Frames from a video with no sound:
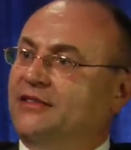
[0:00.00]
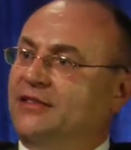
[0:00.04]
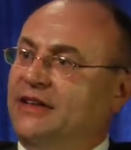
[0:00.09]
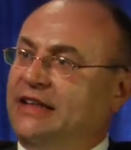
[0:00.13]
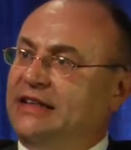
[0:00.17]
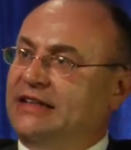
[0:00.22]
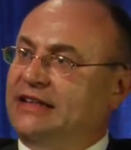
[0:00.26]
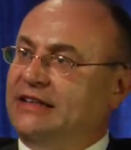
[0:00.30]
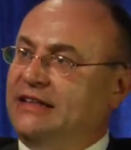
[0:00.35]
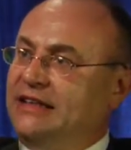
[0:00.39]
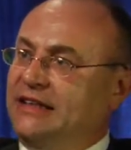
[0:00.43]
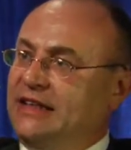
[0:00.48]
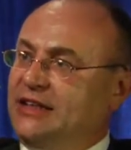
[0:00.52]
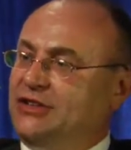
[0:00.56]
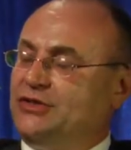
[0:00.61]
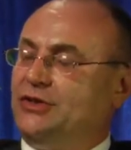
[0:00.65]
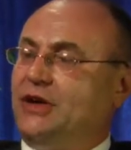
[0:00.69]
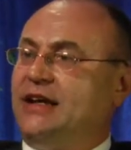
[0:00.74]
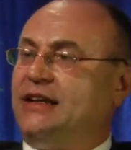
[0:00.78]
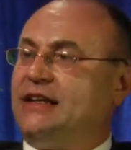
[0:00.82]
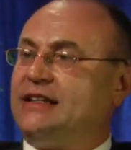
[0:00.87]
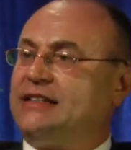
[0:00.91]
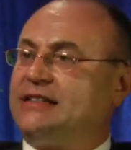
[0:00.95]
We need to
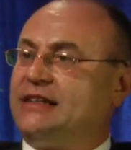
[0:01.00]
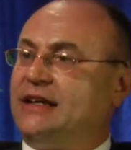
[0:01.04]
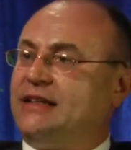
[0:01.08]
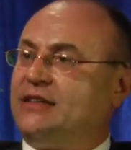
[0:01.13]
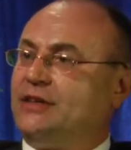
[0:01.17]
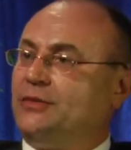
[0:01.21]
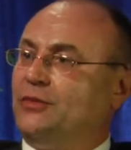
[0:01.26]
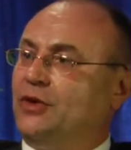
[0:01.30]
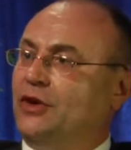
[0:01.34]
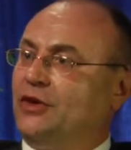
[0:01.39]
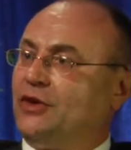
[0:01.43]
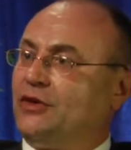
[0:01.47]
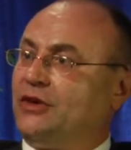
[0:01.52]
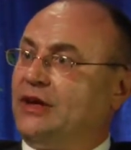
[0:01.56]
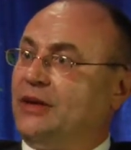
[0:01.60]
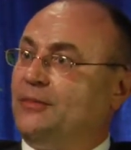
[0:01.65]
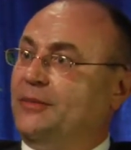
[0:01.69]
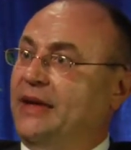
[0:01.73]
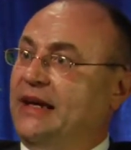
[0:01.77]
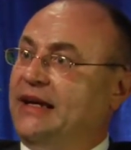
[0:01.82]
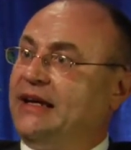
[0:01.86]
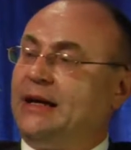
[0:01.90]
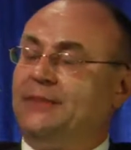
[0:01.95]
understand the molecular
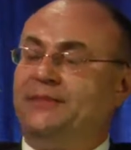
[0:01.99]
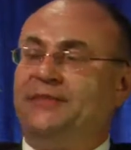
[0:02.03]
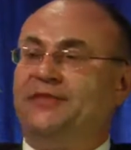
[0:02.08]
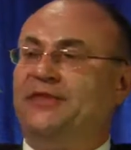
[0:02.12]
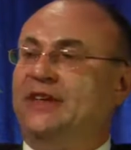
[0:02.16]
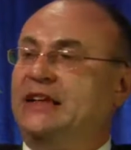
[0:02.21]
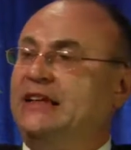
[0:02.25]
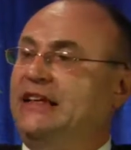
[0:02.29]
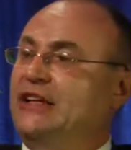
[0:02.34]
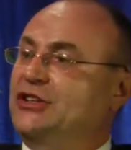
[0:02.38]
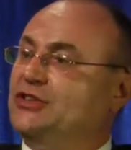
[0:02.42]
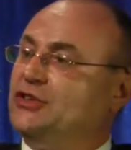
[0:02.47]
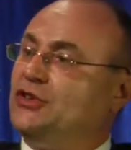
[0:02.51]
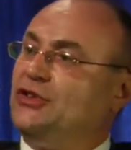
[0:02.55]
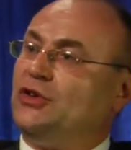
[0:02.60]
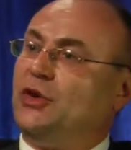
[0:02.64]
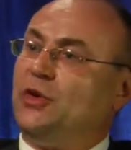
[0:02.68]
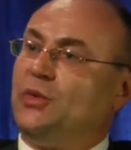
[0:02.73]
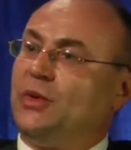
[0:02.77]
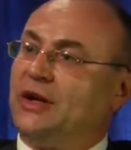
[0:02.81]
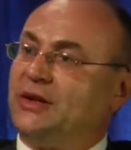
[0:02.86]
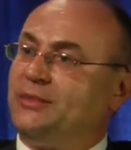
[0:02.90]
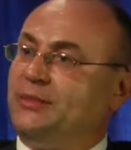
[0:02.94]
makeup. We need to know
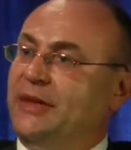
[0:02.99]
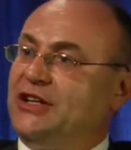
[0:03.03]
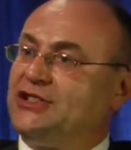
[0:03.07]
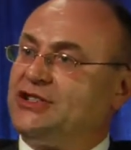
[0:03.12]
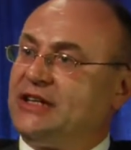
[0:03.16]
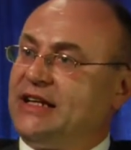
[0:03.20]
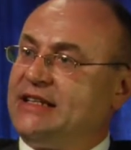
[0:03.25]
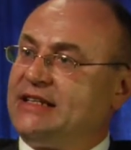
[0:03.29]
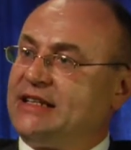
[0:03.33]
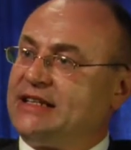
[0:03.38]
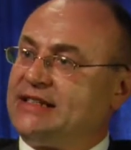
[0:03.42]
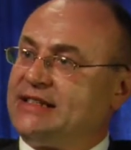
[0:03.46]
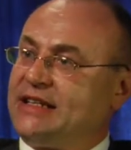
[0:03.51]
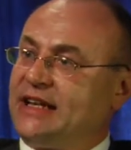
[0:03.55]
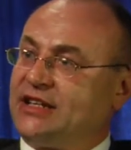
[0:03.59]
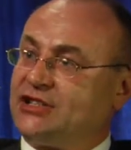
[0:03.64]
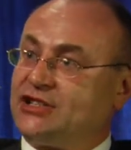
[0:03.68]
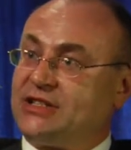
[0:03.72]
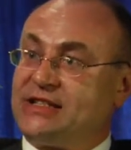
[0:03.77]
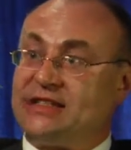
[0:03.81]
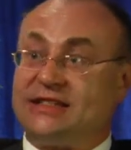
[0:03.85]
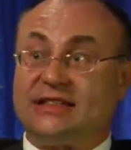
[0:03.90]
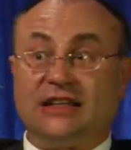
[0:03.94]
what major
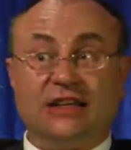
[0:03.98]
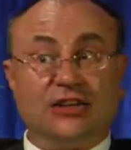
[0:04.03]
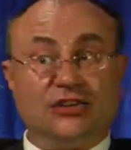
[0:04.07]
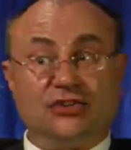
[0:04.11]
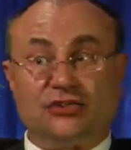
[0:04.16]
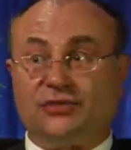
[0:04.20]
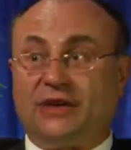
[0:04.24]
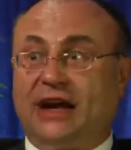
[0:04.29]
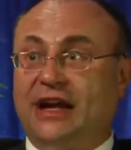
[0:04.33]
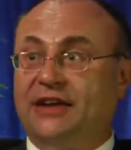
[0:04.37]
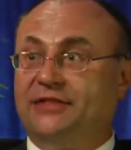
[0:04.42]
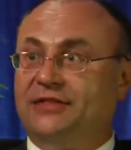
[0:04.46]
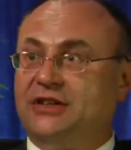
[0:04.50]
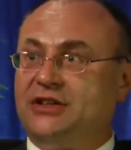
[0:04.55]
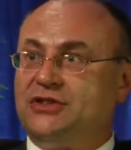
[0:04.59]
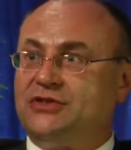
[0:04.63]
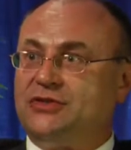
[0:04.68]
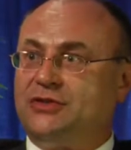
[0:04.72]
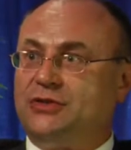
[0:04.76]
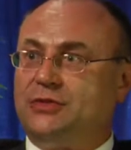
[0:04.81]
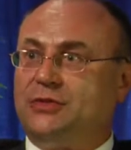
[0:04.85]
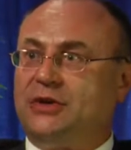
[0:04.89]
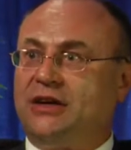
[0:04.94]
intersections drive the
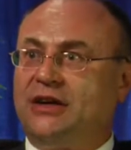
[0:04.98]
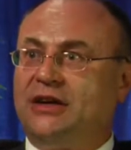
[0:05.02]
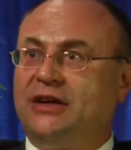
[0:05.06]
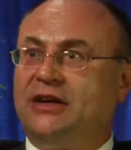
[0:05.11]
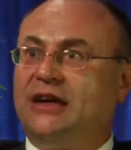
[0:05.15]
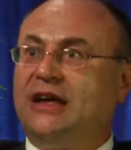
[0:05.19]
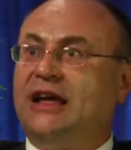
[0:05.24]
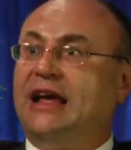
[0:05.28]
tumor.